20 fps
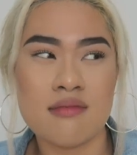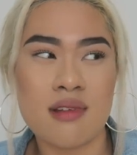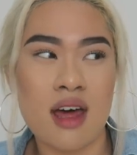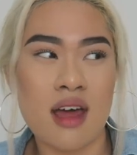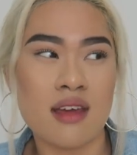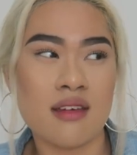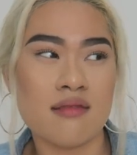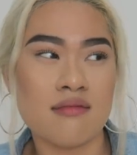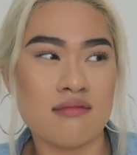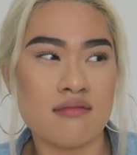
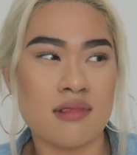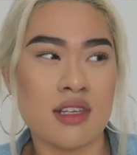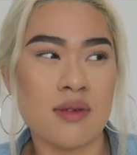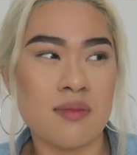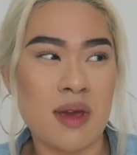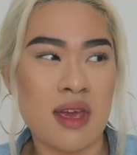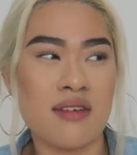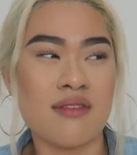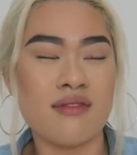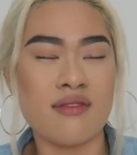Like, you
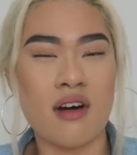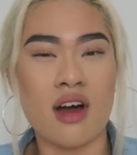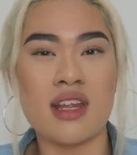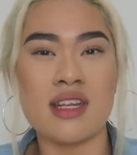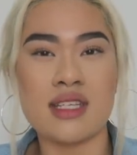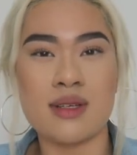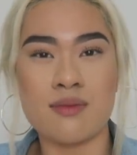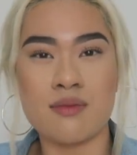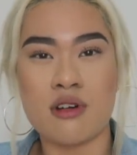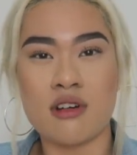may
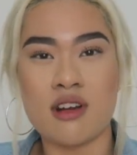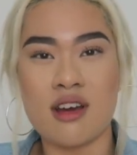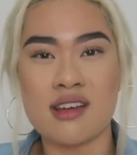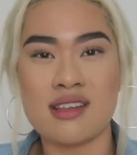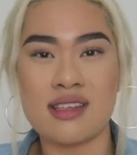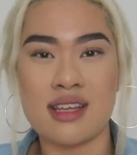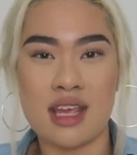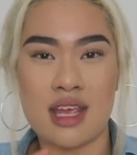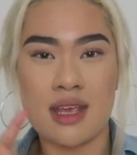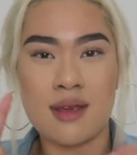find some
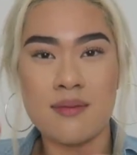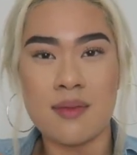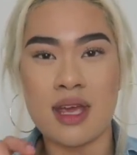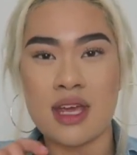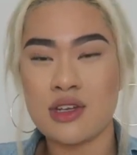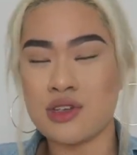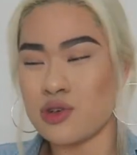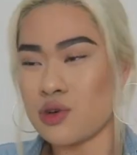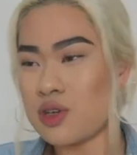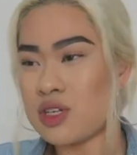products that you
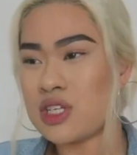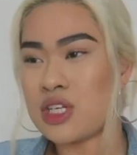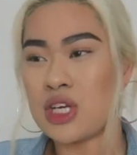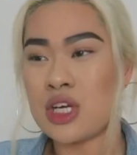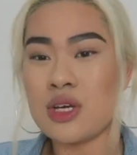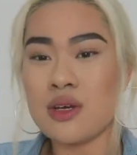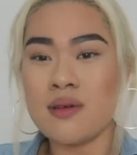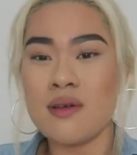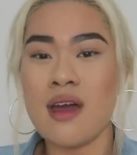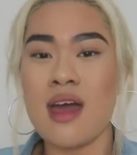may enjoy
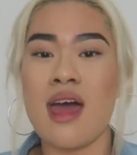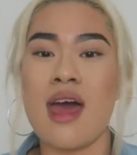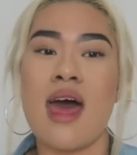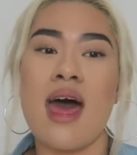too.